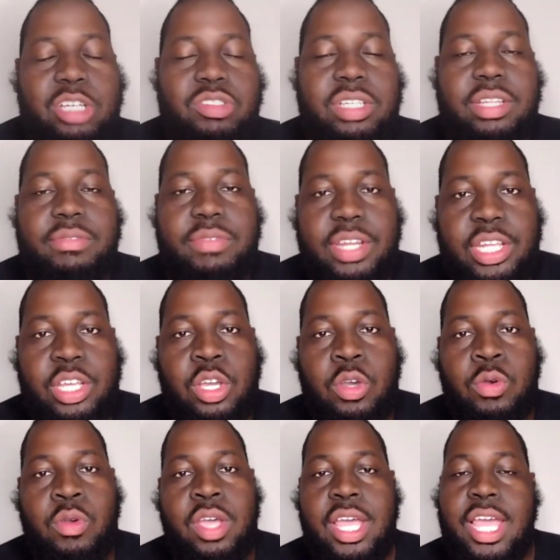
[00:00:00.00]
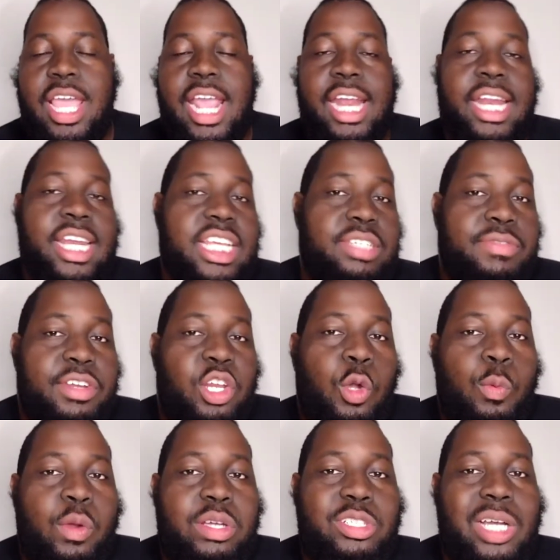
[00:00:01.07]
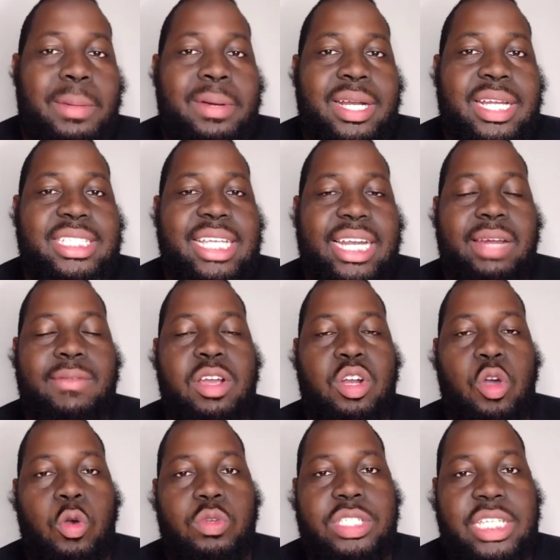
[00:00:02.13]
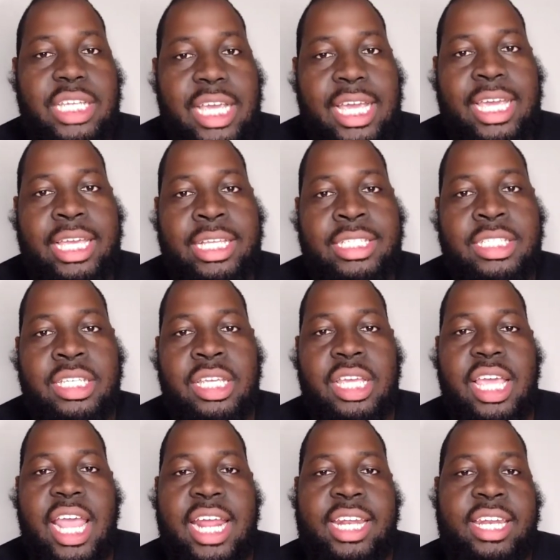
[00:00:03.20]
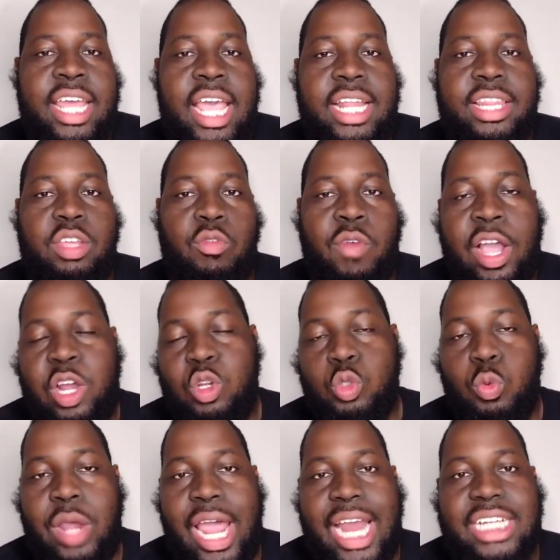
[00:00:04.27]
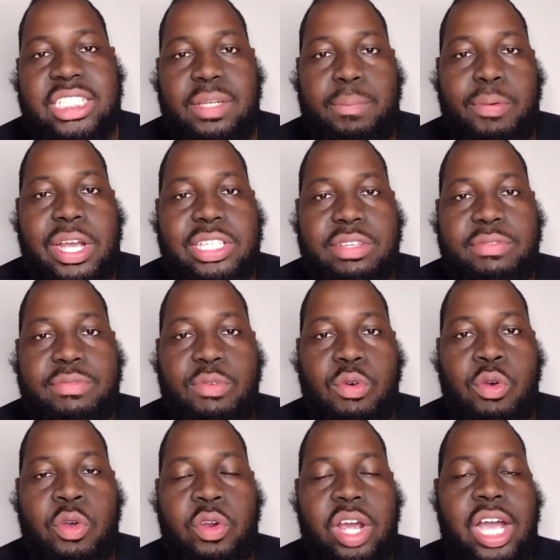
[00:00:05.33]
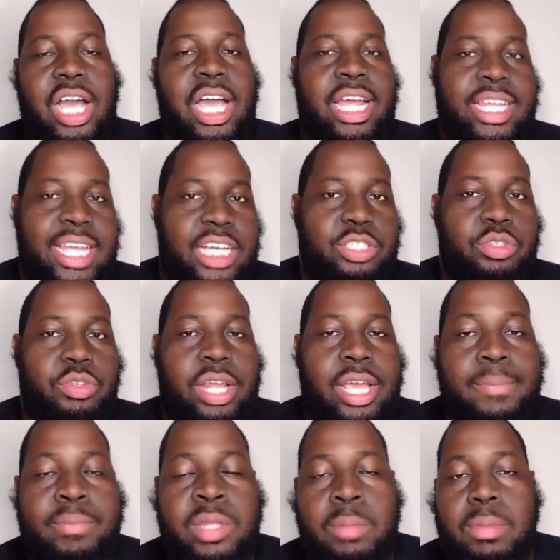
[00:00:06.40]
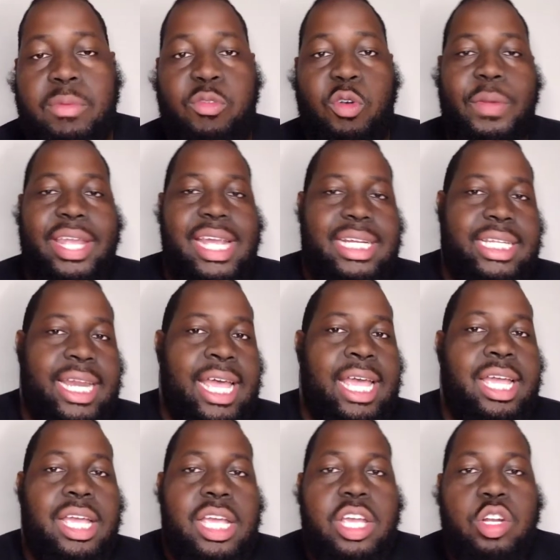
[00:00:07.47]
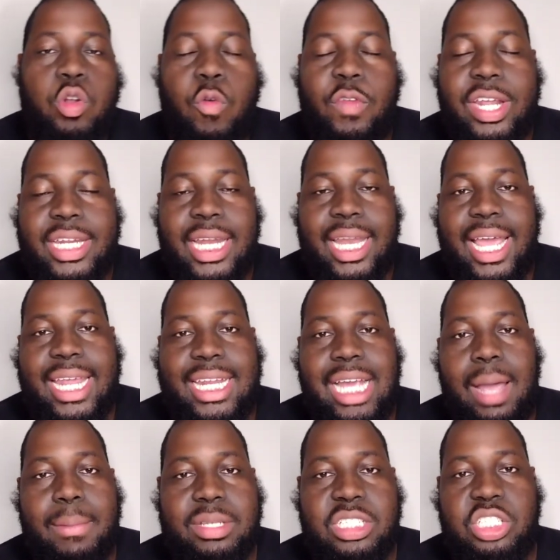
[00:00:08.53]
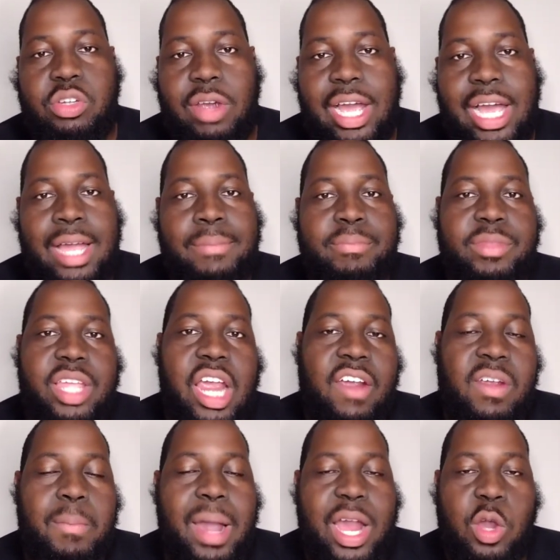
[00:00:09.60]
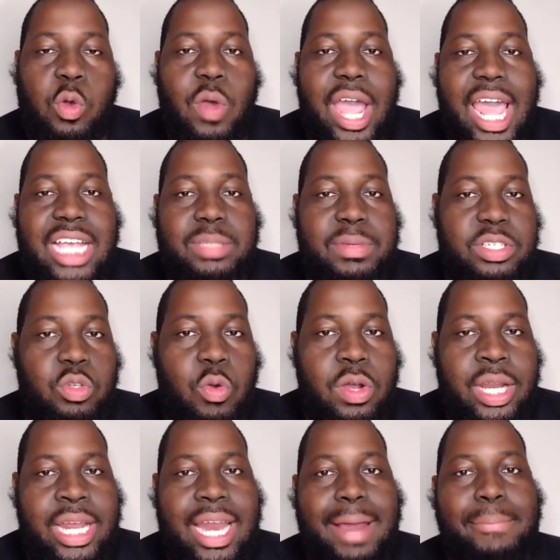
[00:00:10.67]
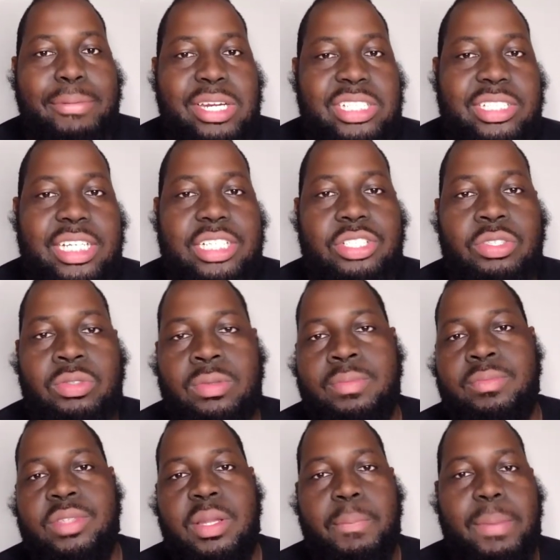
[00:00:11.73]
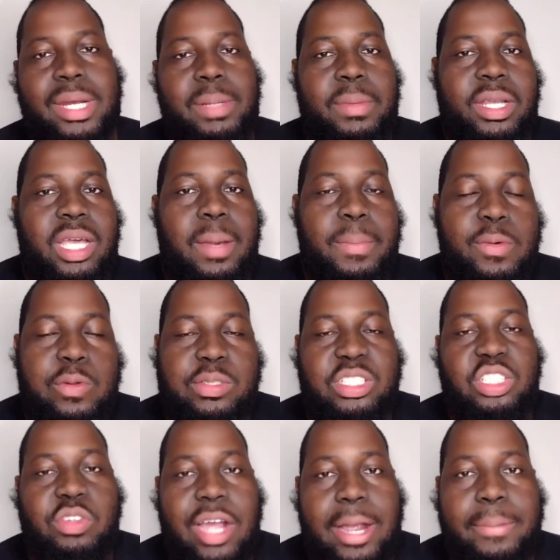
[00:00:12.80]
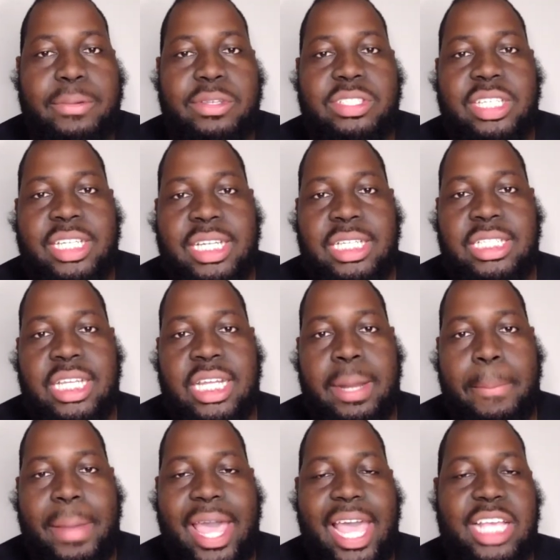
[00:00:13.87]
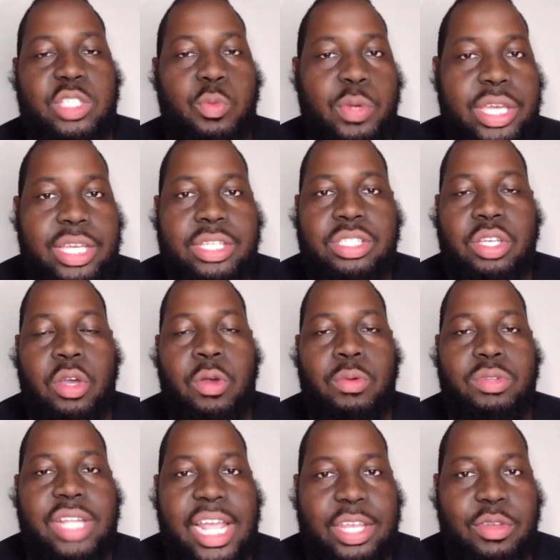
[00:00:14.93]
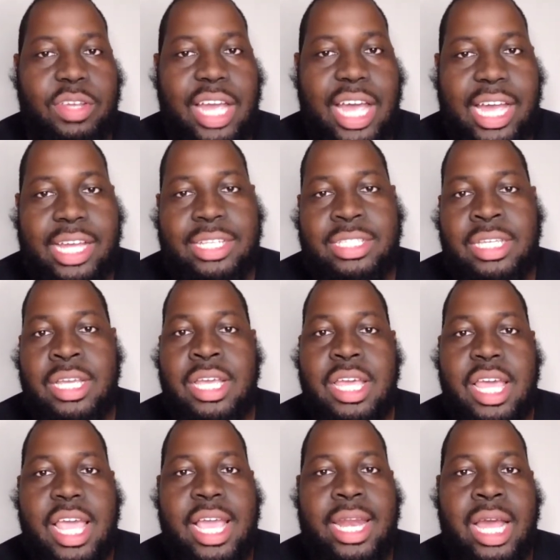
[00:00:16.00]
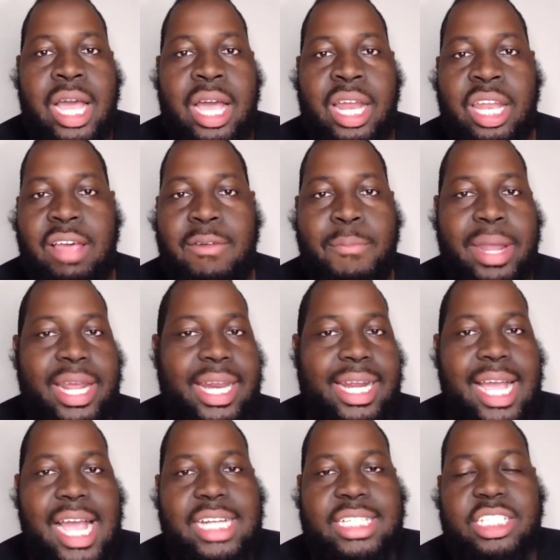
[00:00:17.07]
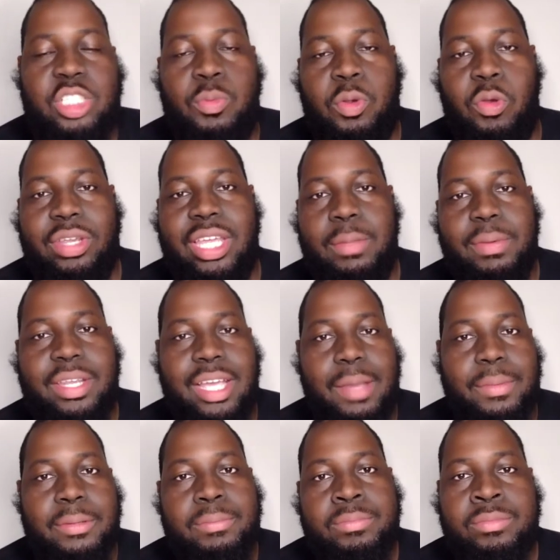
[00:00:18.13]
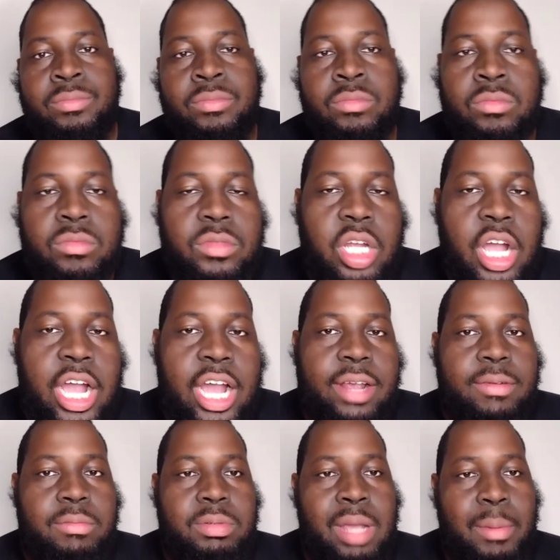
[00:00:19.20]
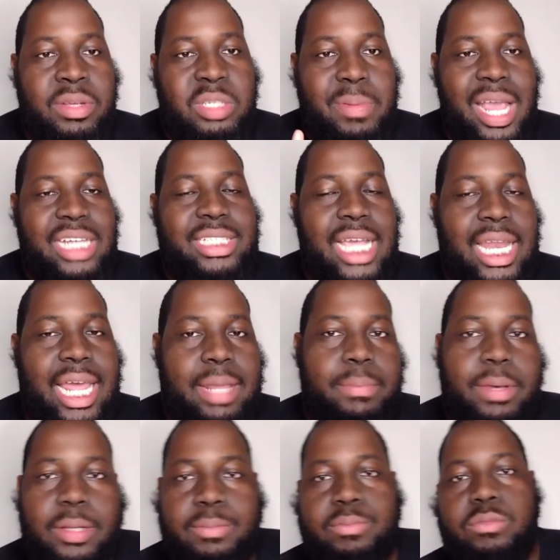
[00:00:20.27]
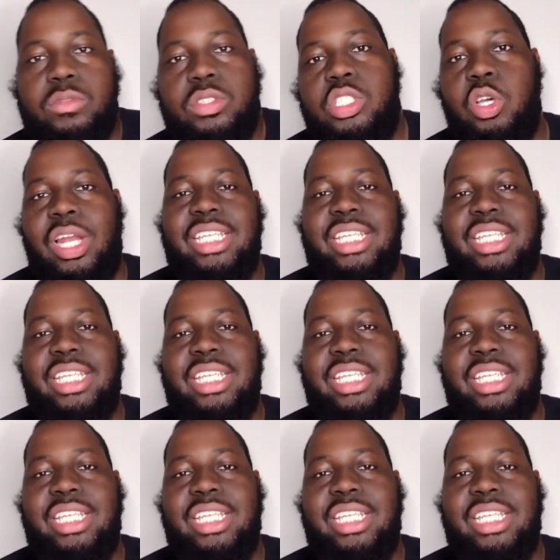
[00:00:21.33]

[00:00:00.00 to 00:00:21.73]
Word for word: at you another video. And in this video, we're gonna talk about the second round of OTAs and that the writers were actually present for uh, yesterday. Before we get into that, don't forget to like, comment, subscribe. Everybody who has been doing that, I appreciate you. Picked up a couple new subscribers in the in the past week, so thank you guys. And uh, I love making the content, so we're gonna keep it coming. All right, remember smash that like button. So